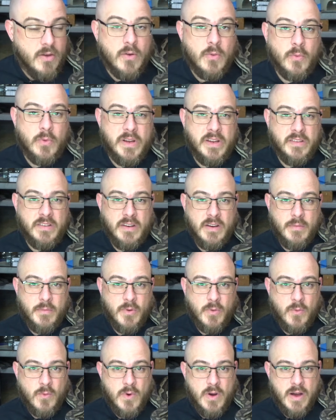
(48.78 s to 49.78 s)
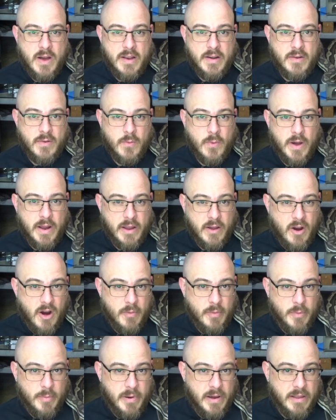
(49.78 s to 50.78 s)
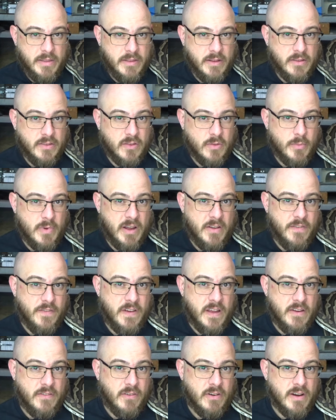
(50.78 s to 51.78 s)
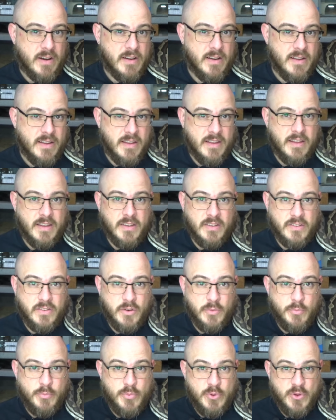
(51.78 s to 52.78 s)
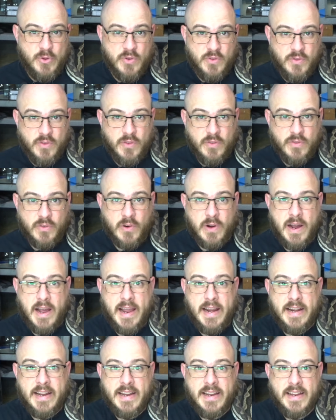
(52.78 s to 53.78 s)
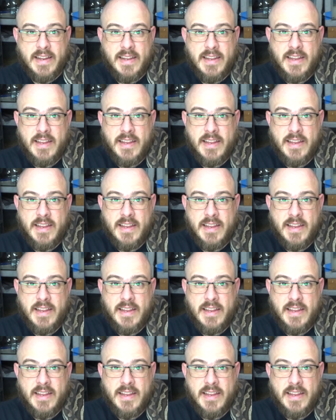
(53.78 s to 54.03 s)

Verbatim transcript: reason number one why carpet pythons are my favorite is their beautiful variety.